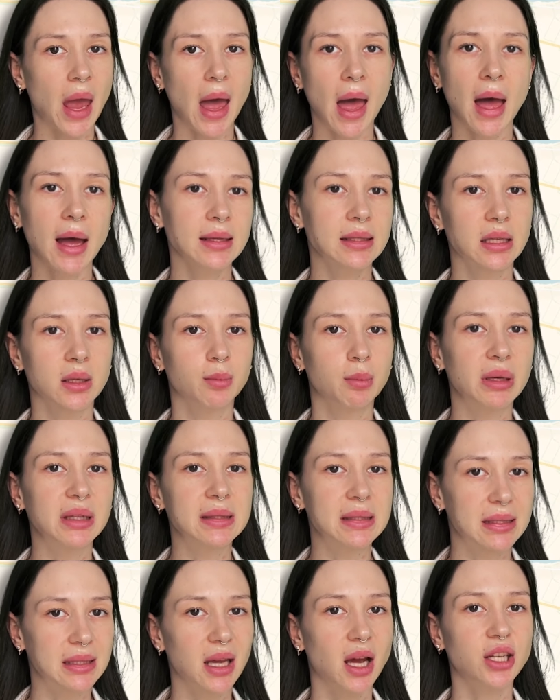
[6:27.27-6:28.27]
hasn't
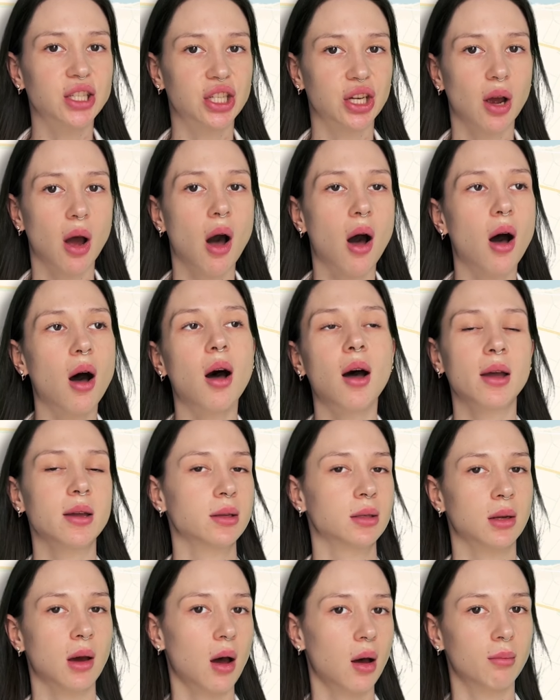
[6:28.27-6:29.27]
been such a high
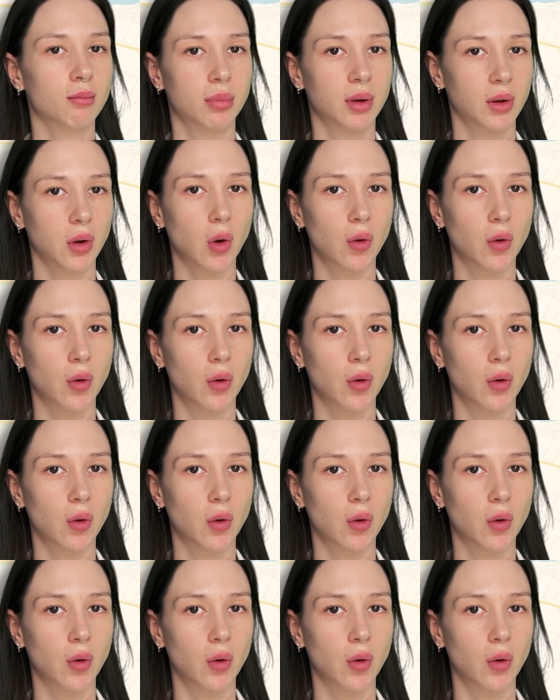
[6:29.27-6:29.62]
number